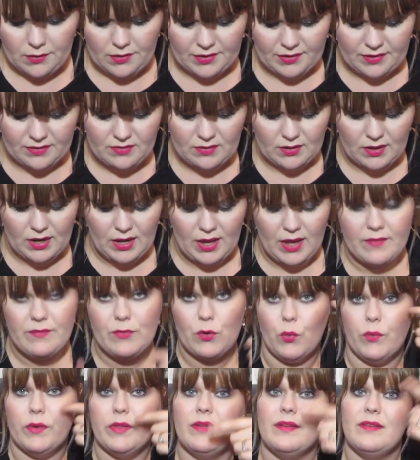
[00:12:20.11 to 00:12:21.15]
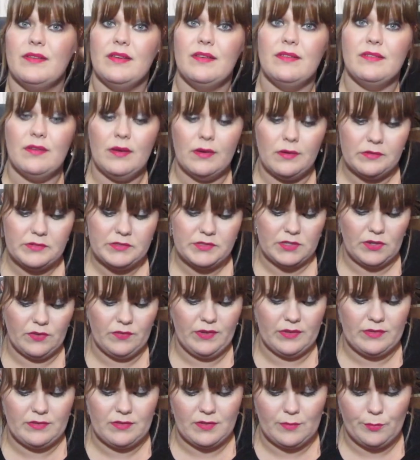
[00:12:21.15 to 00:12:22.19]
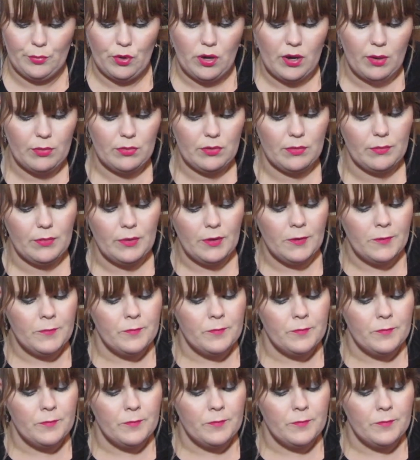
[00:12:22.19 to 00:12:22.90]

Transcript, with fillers: Like I said, I have an oily T-zone, so that's the problem.